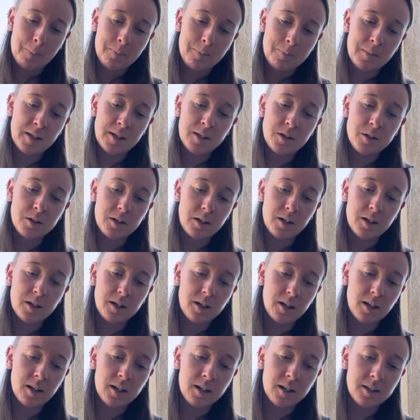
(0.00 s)
Major
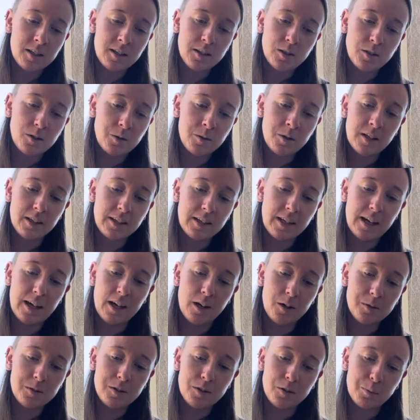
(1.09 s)
arcana do not
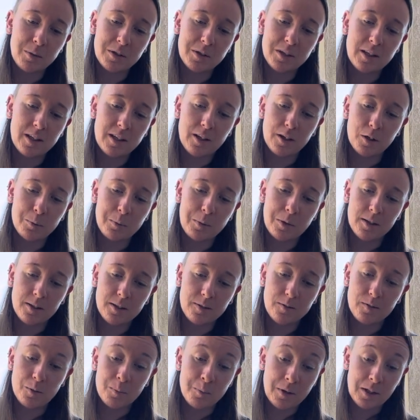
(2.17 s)
count, but they are part
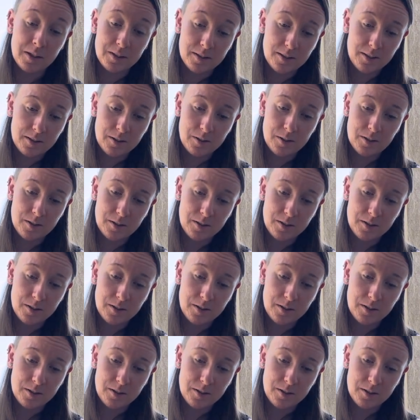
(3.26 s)
of the message.